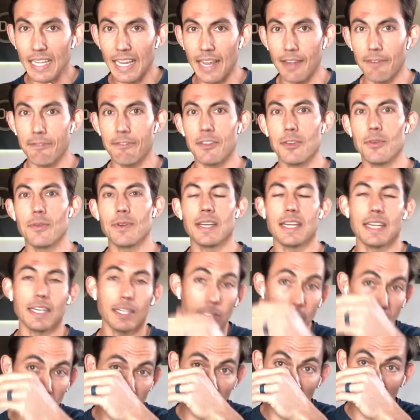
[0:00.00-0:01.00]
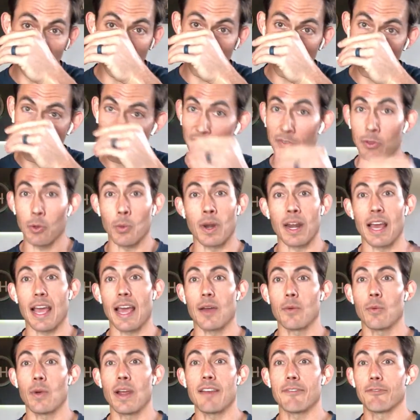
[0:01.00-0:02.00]
if you need to, if you want to
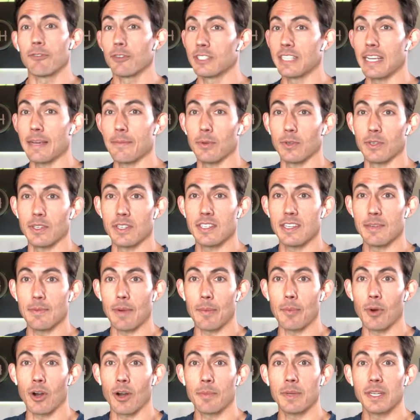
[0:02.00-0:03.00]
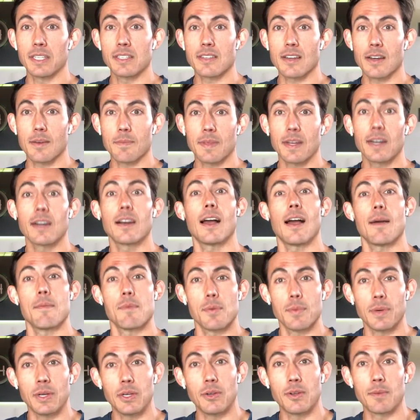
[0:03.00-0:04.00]
add weight, for example, you see my barbell set up there. I'm going
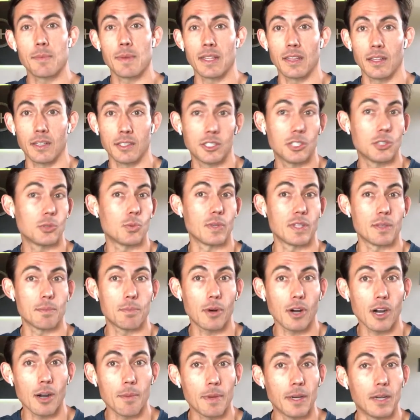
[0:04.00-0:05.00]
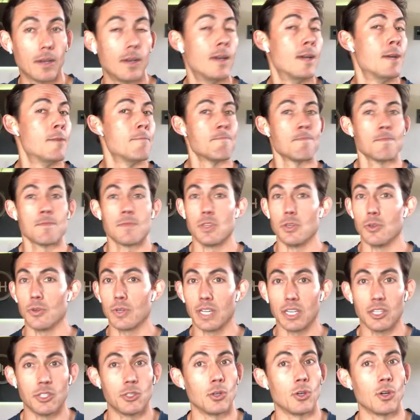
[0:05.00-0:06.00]
to be doing my lunges with a barbell. You
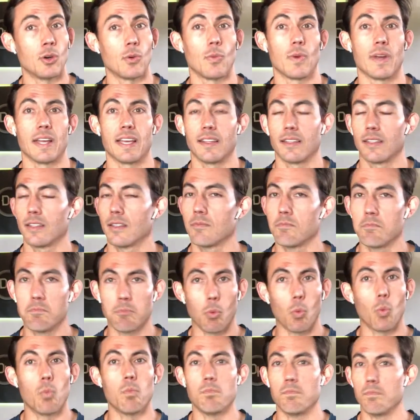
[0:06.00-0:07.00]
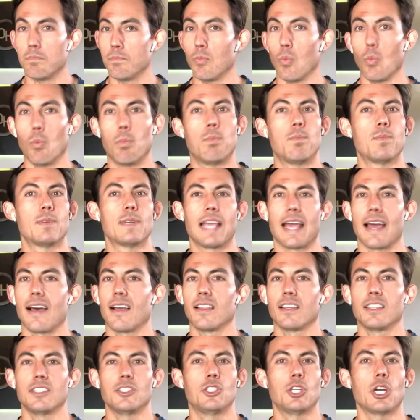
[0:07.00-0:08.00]
can do it with
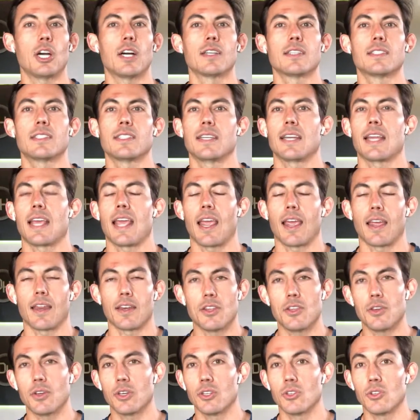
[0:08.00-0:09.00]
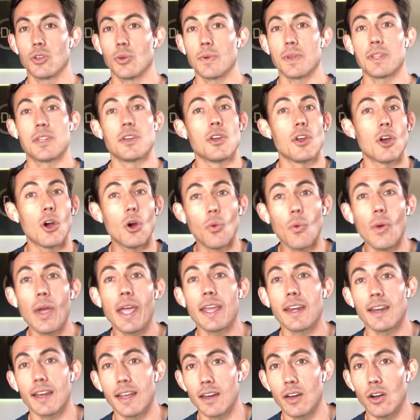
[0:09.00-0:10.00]
gallon jugs in hand. You can do it with no
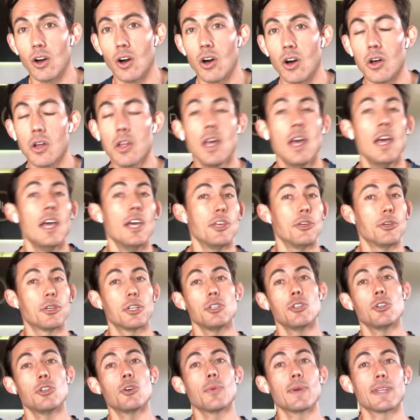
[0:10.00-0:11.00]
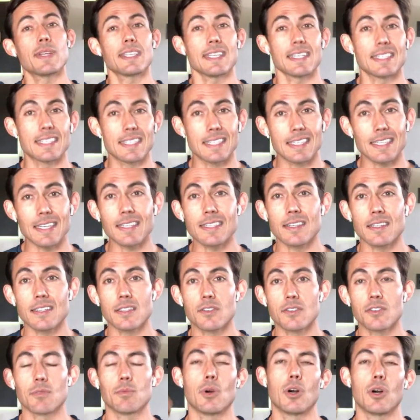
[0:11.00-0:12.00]
weight at all. You can do it with
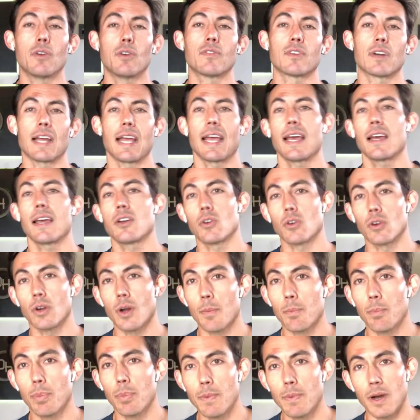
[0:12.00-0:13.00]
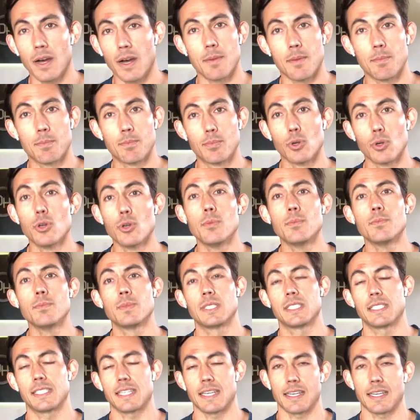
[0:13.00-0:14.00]
assistance from overhead or a
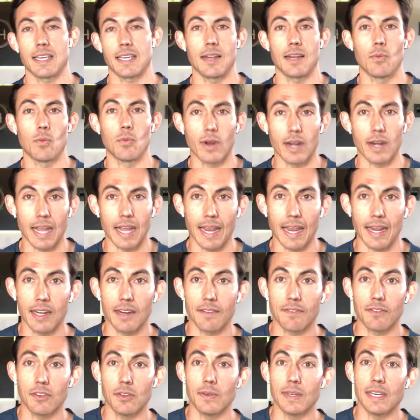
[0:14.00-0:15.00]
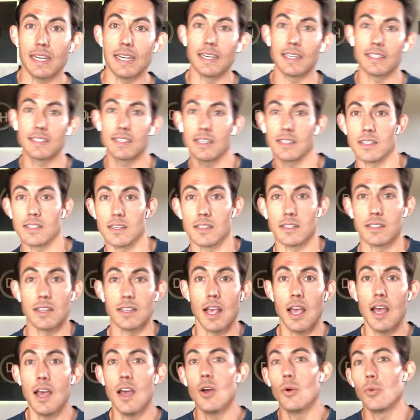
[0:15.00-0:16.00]
broomstick in one hand if you need assistance
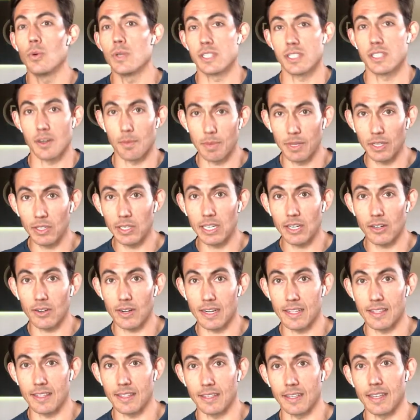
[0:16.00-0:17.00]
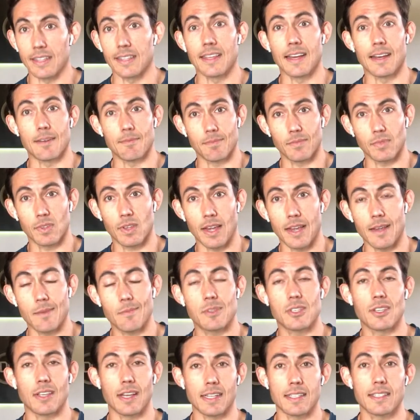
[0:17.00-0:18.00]
with stability or anything like that. Okay,
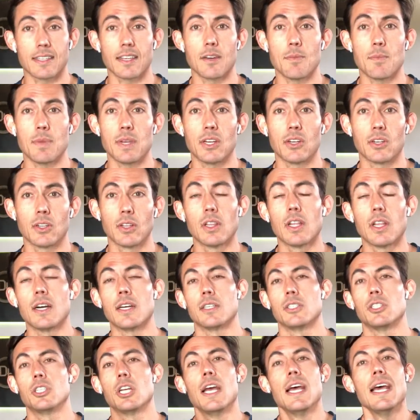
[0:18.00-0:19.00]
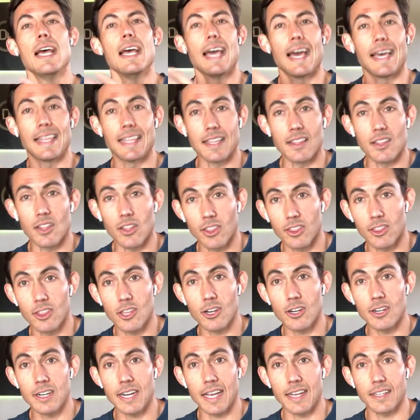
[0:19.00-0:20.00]
so that's going to be your lunge. And then the
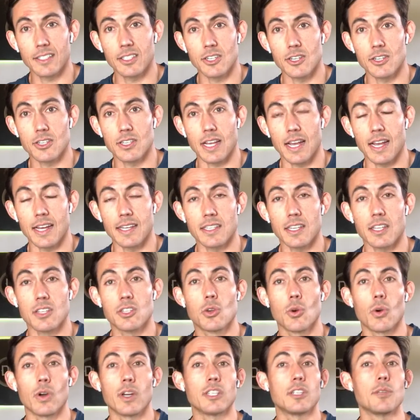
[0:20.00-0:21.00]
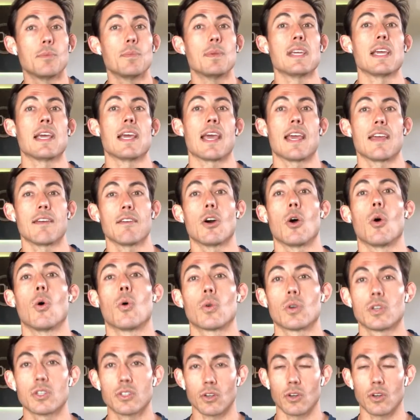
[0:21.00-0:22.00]
third exercise is going to be a
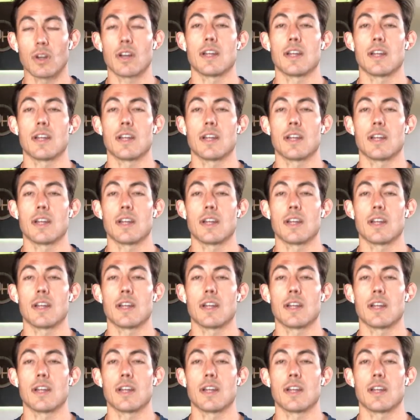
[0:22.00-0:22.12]
horizontal